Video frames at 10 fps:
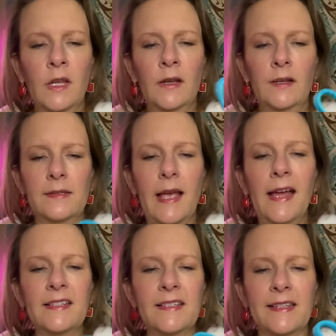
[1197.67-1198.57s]
Because
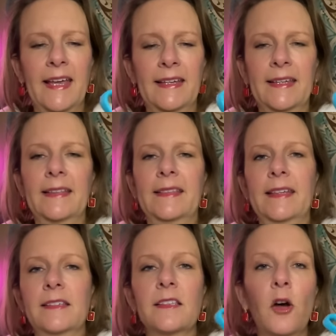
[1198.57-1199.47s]
I just can't get
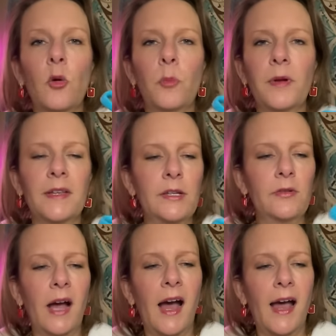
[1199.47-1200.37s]
things open, you
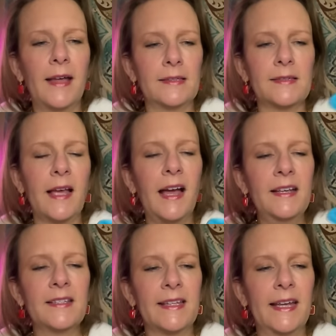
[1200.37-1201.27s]
guys. I
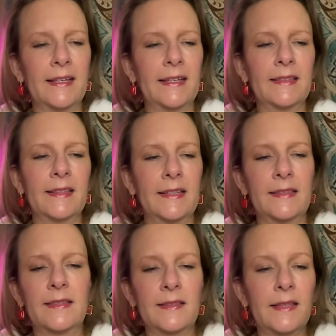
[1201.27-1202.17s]
just can't get
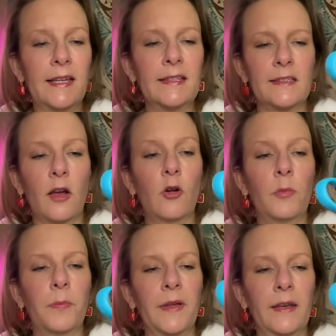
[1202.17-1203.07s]
things
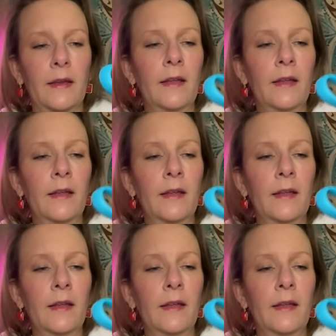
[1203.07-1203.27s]
open.